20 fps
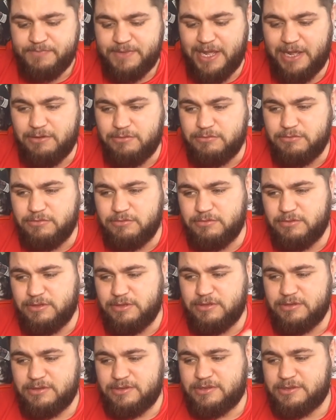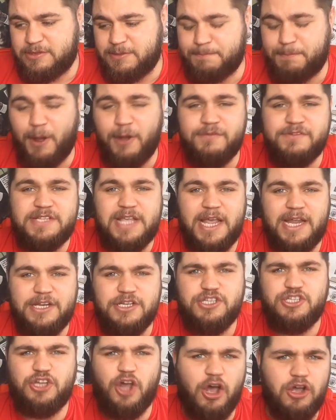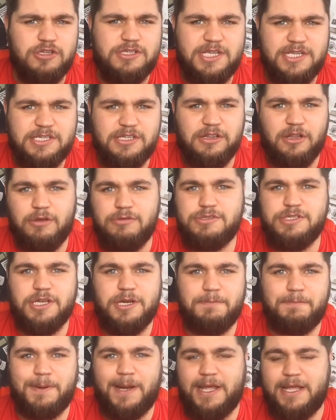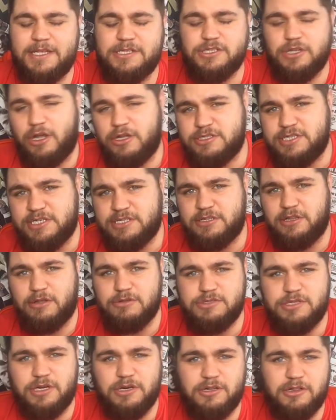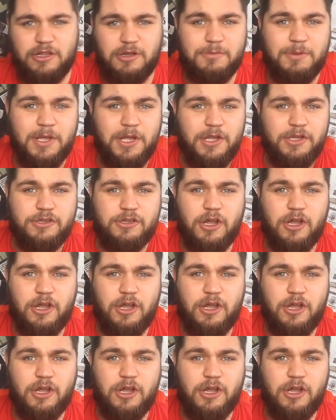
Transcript: Now, they're both saying sources close to the player, sources close to the club.